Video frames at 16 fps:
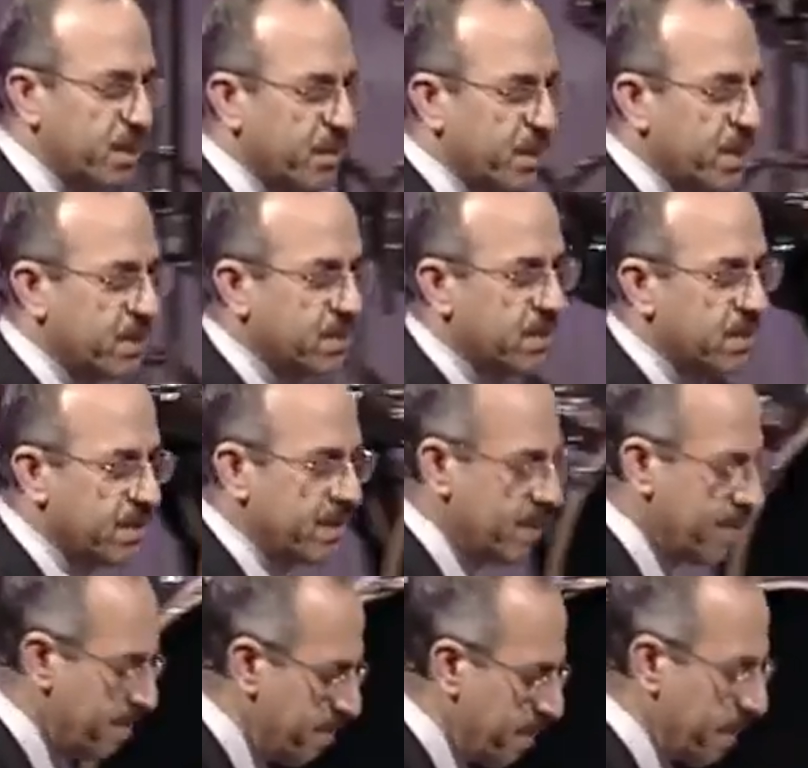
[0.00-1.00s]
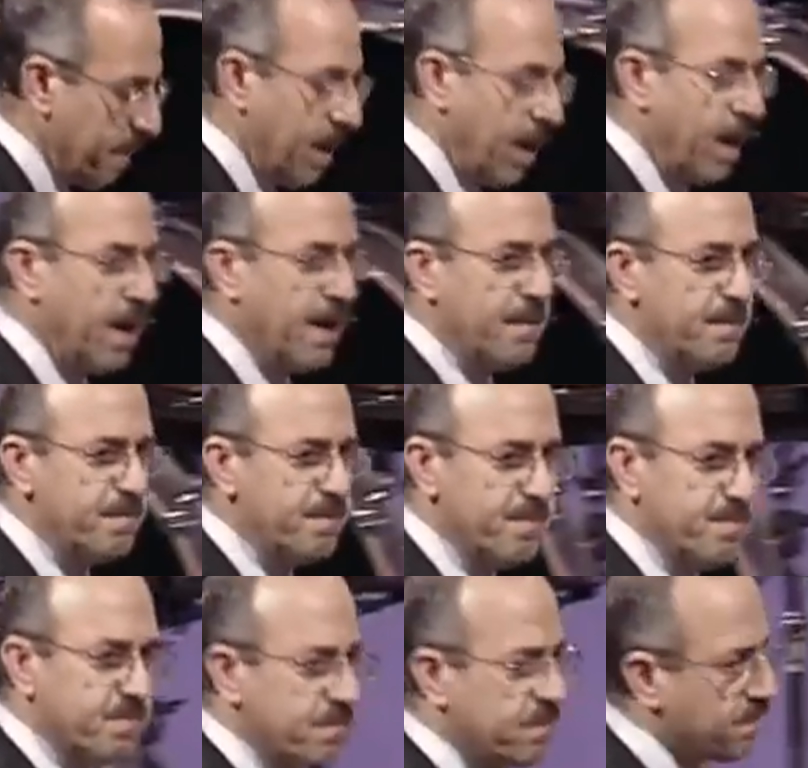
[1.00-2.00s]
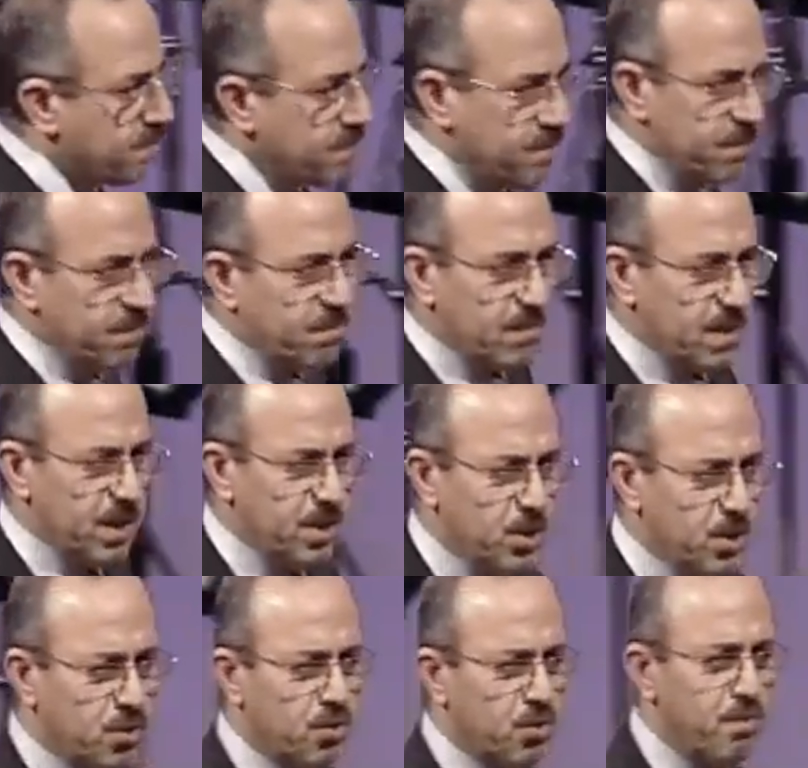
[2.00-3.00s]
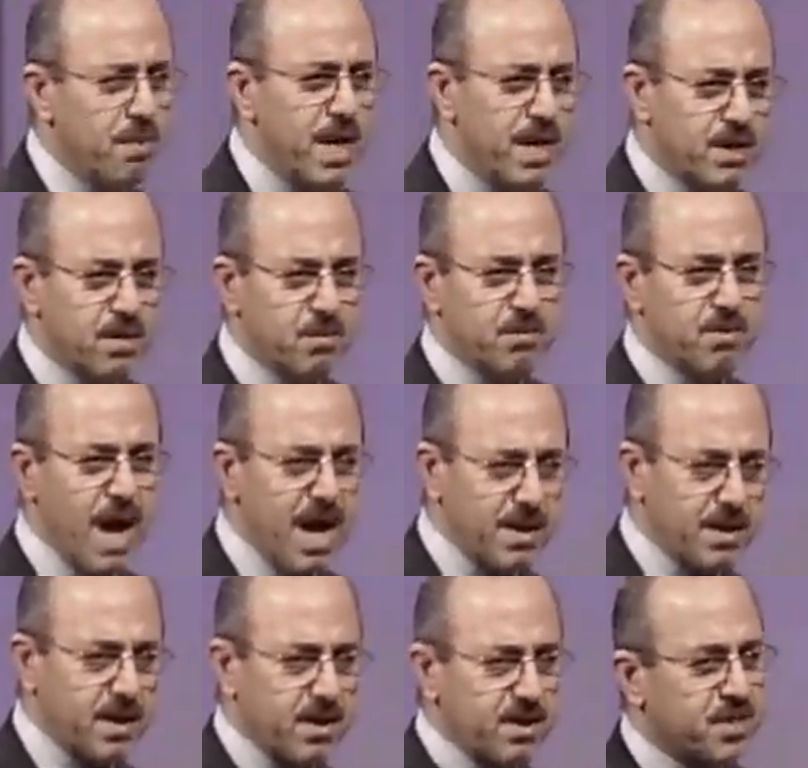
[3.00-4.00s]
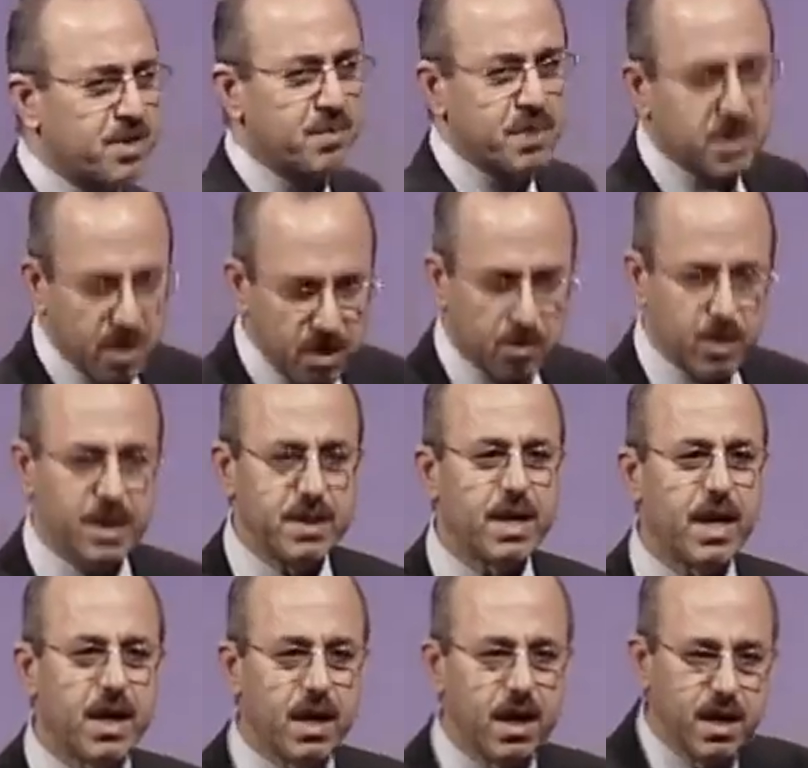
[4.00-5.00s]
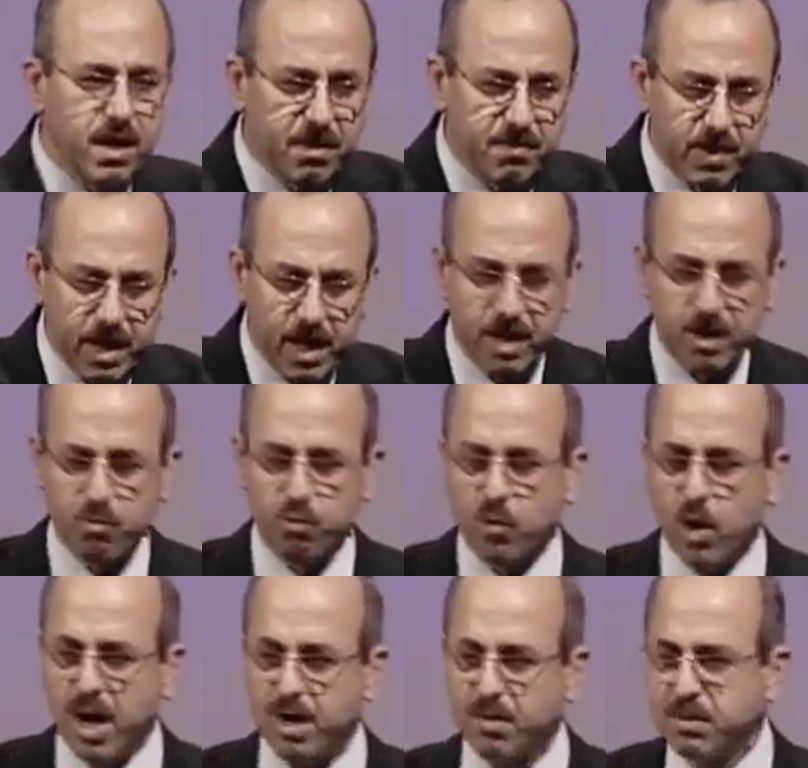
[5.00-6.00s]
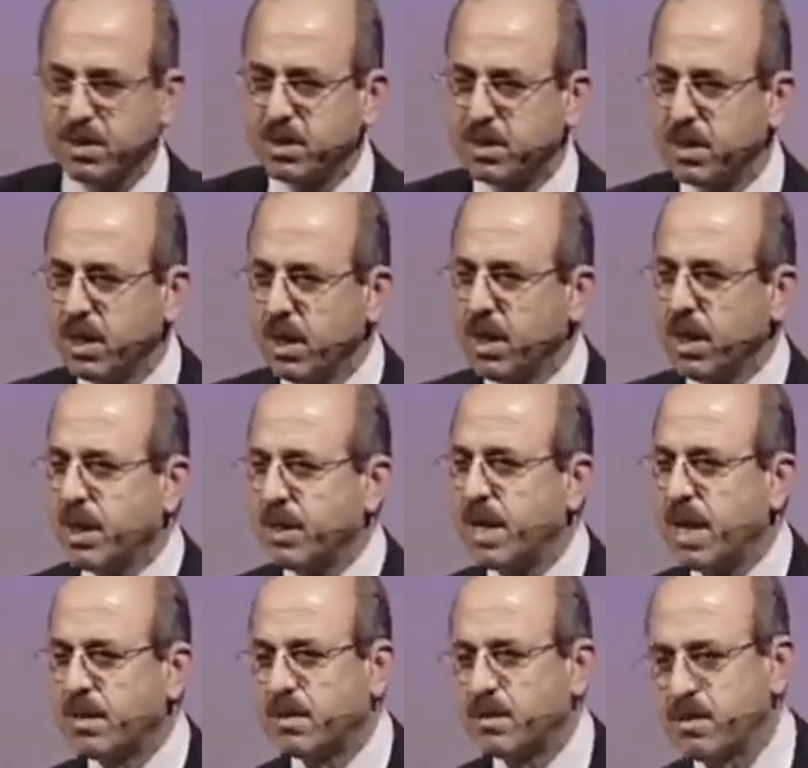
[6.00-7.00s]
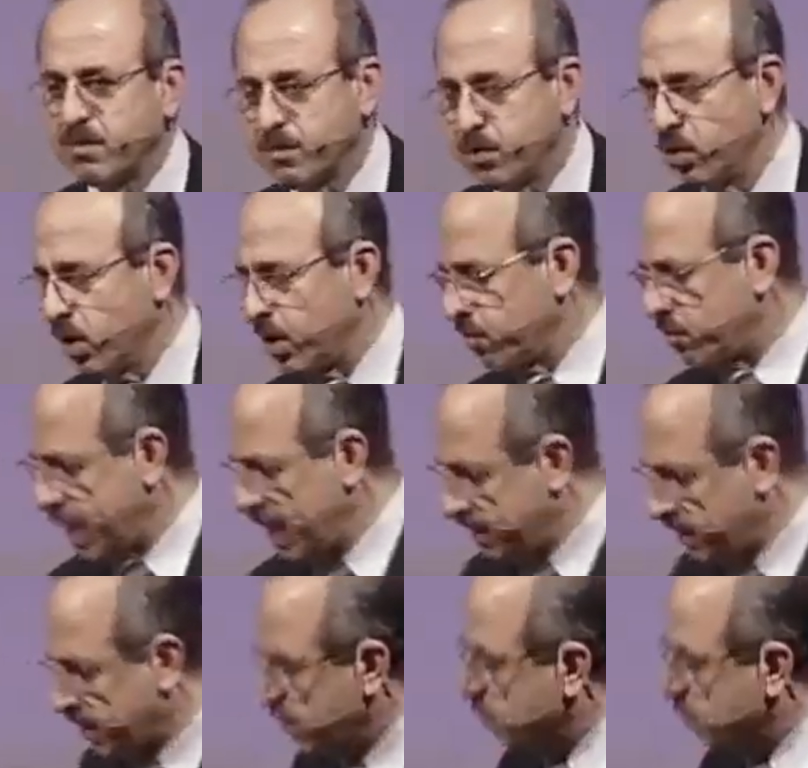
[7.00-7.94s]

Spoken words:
bit, to make them radical, especially when they live in an environment that's full of radical